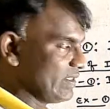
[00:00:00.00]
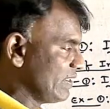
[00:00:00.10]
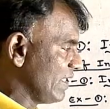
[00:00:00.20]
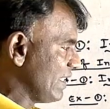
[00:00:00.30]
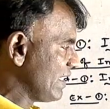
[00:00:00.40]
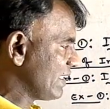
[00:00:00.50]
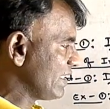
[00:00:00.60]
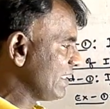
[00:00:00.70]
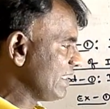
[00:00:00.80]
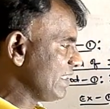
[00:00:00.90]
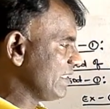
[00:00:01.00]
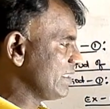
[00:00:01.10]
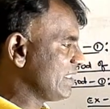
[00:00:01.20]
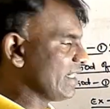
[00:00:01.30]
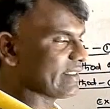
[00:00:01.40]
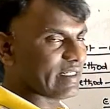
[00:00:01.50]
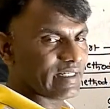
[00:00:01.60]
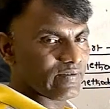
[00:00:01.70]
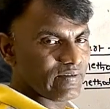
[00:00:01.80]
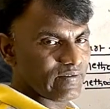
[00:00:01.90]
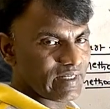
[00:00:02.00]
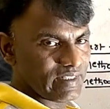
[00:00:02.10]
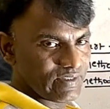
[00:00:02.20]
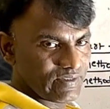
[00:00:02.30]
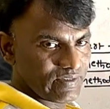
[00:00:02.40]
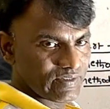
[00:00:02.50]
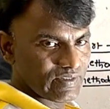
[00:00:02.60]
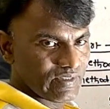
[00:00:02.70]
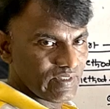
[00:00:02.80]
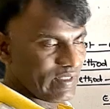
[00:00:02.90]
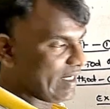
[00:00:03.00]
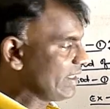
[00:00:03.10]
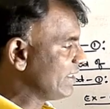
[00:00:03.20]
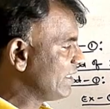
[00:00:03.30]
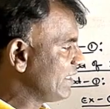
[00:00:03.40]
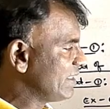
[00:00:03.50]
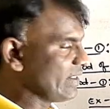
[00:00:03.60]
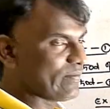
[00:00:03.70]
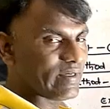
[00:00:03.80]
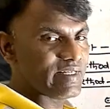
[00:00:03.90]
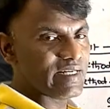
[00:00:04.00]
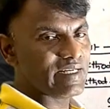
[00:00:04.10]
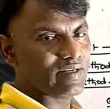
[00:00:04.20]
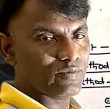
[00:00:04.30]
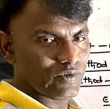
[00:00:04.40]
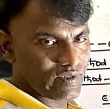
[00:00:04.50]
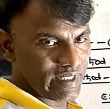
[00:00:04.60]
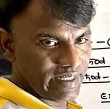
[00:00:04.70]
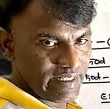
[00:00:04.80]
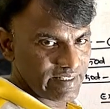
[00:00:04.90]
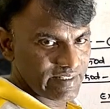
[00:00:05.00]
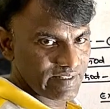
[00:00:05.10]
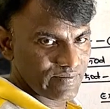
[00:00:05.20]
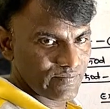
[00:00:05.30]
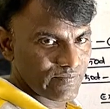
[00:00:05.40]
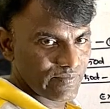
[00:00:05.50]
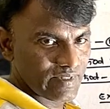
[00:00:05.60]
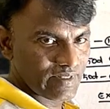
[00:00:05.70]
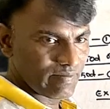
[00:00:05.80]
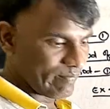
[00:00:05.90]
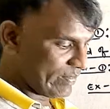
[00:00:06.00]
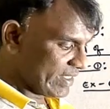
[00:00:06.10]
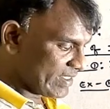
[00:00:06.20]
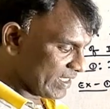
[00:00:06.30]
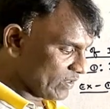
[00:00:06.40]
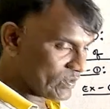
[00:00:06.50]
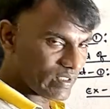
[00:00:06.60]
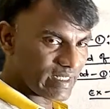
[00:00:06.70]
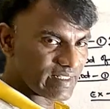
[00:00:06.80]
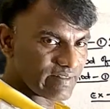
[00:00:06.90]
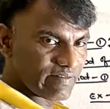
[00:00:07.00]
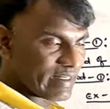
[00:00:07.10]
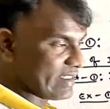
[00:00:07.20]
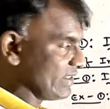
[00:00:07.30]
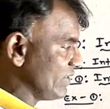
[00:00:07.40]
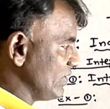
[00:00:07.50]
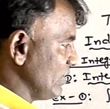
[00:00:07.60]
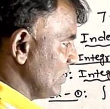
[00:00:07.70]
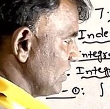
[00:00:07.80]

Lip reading: Directly take the given value and differentiate on both sides. Means how to write that value.